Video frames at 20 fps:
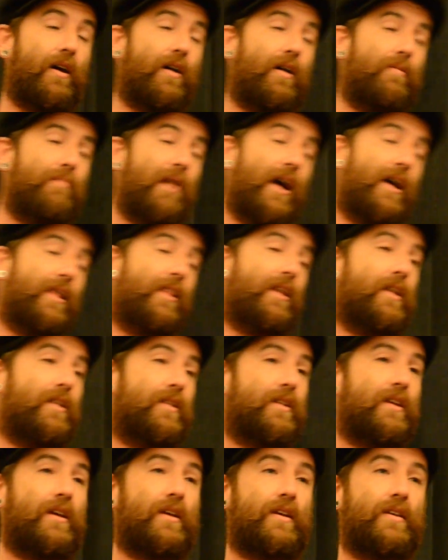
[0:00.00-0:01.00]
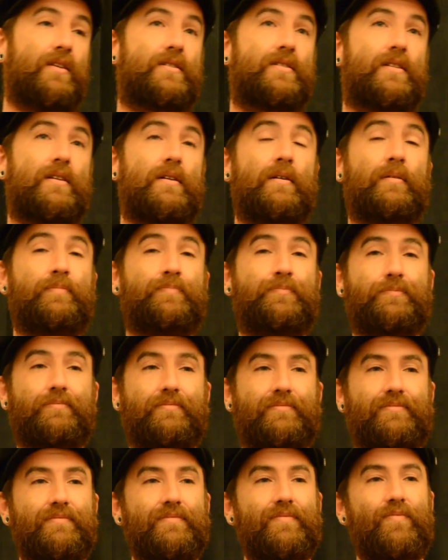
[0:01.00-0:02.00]
Island is
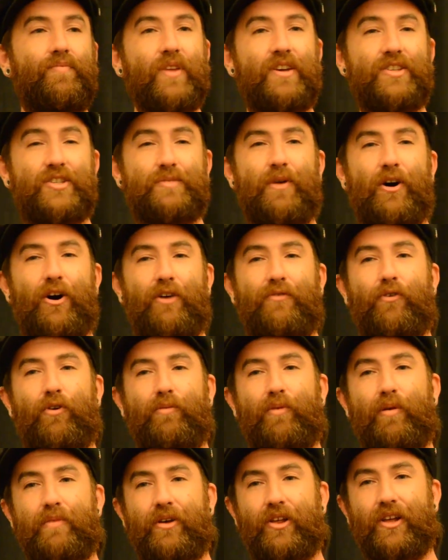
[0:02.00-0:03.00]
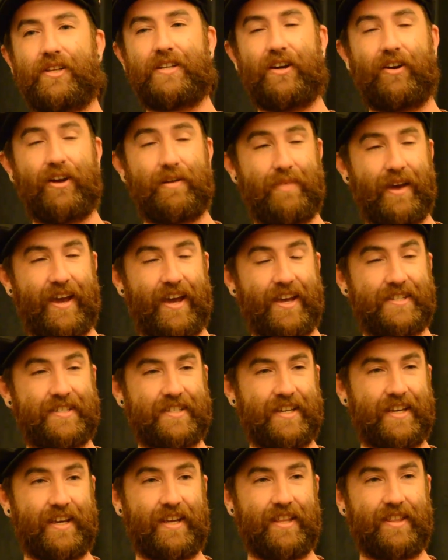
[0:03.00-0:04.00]
a small former military
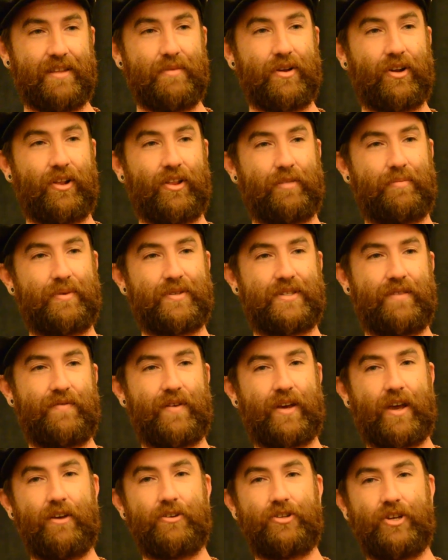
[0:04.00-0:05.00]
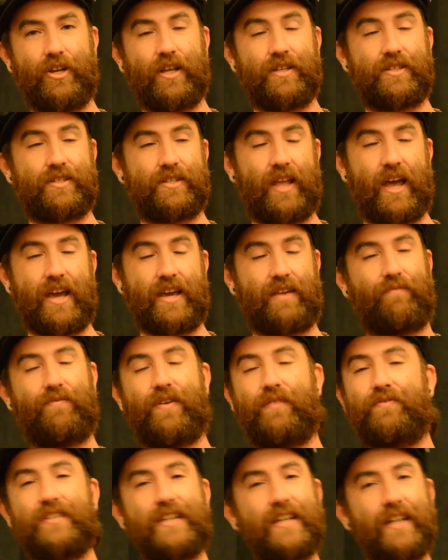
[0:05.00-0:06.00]
base in the middle of the Pacific Ocean. It's like
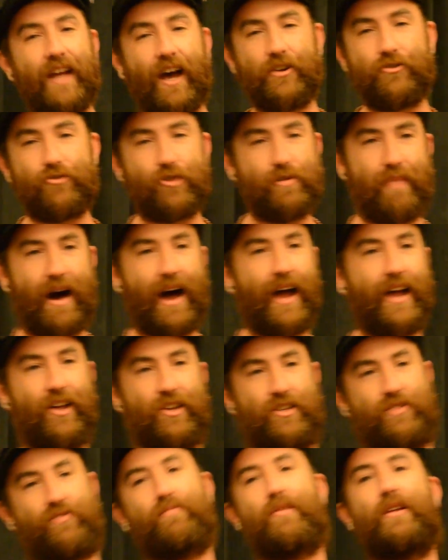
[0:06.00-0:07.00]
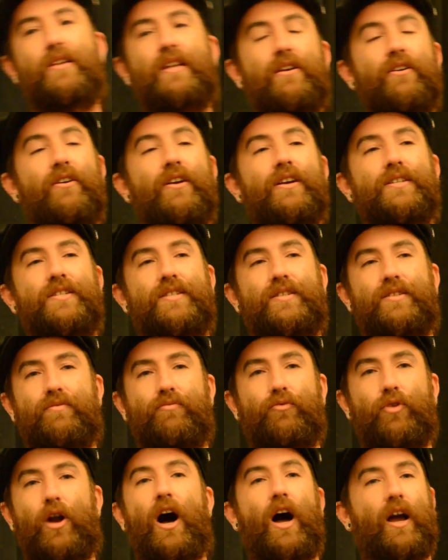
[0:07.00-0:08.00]
1,500 miles from the nearest
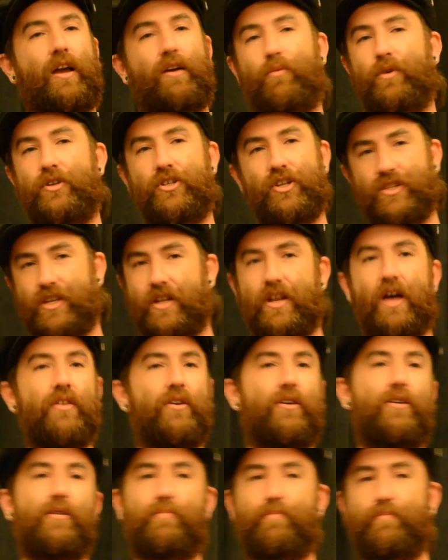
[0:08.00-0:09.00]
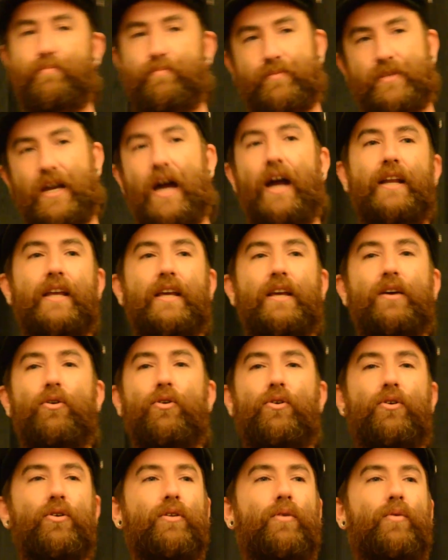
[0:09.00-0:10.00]
rock, which is another tiny
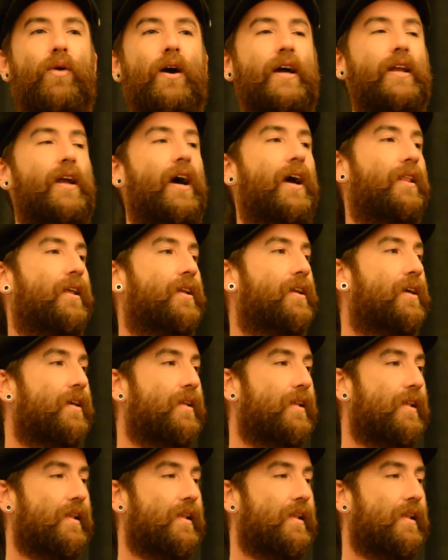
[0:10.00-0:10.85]
old Hawaiian island.